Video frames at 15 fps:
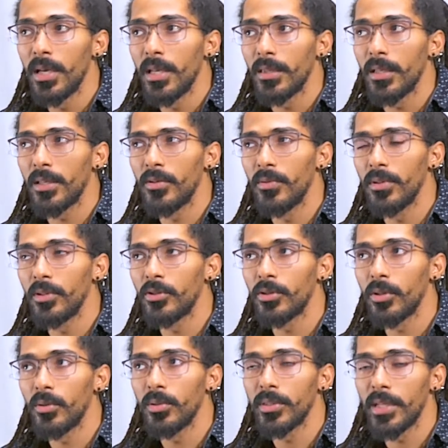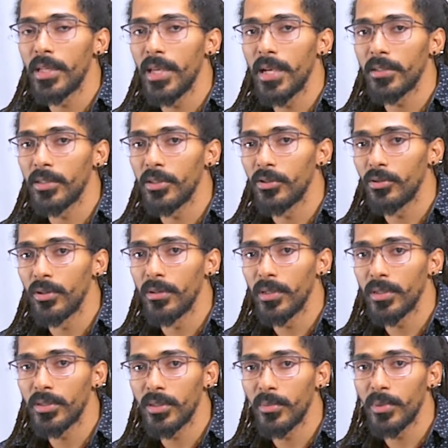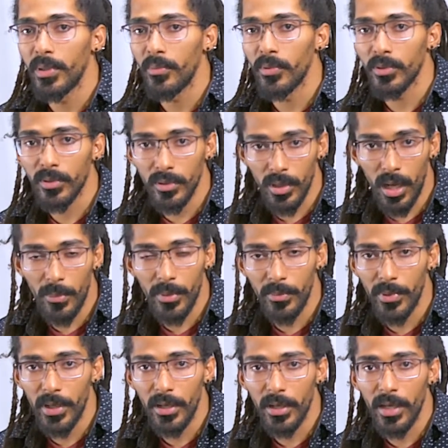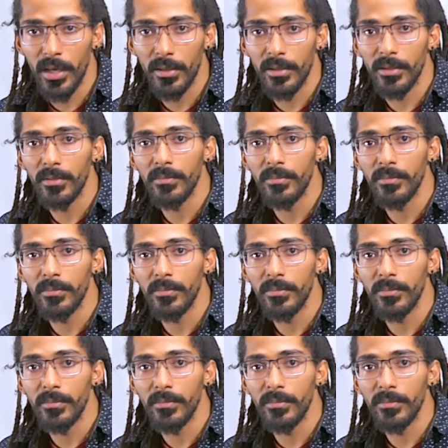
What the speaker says: that he really shows that he has the endurance to be a top competing athlete.